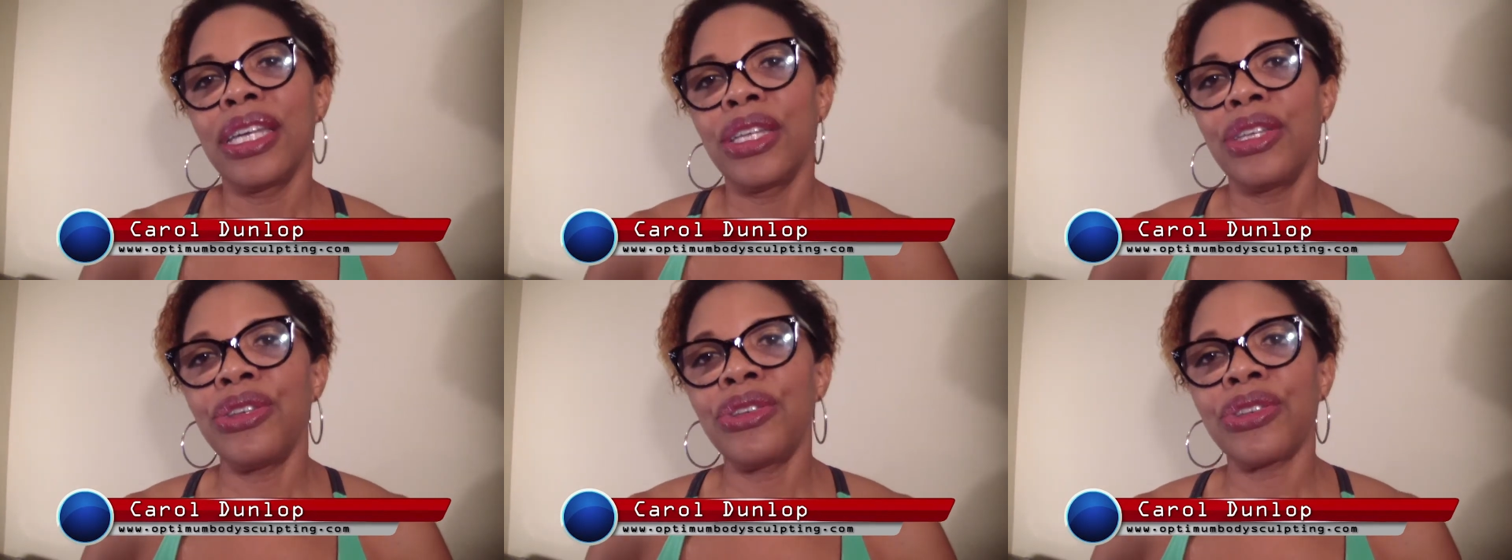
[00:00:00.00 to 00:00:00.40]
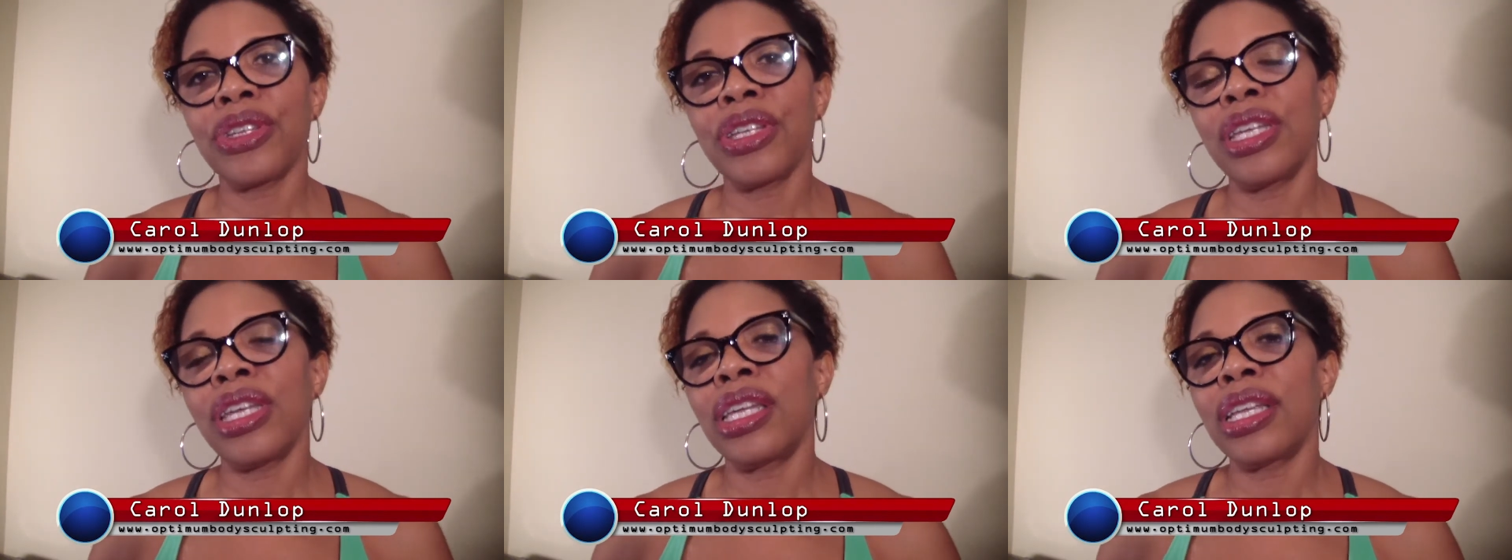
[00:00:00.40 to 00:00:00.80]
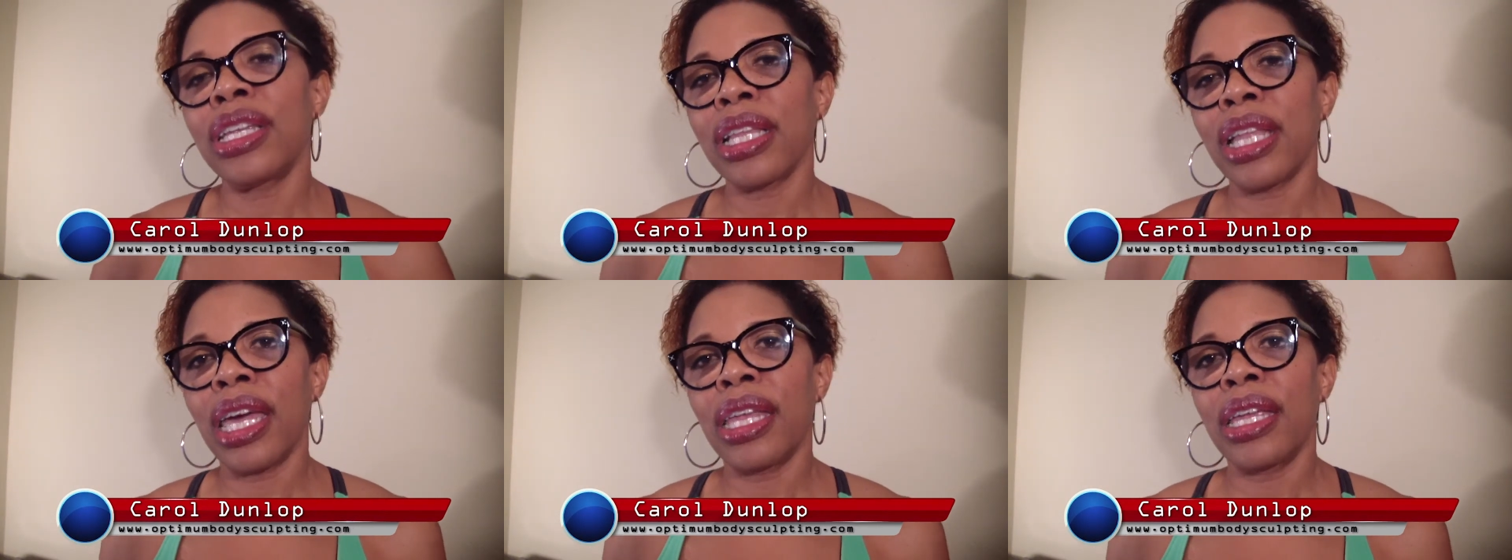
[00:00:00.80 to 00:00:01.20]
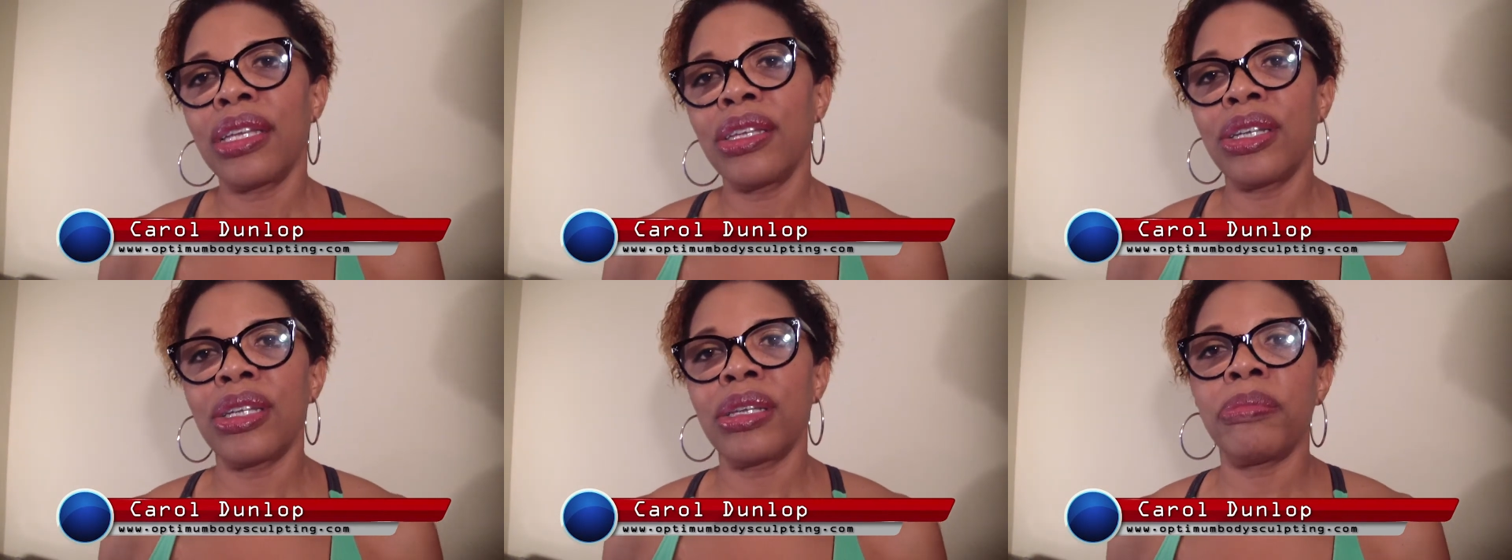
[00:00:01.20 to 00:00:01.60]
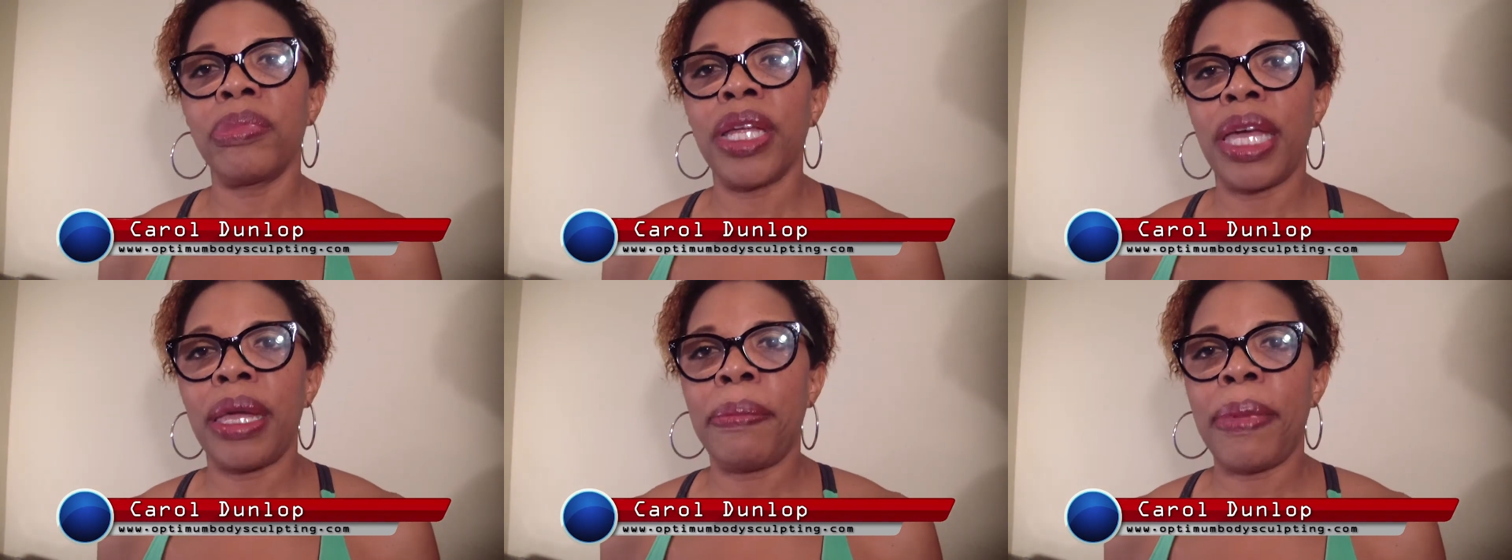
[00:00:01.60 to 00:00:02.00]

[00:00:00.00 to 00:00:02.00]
Usually in Atlanta, you're going to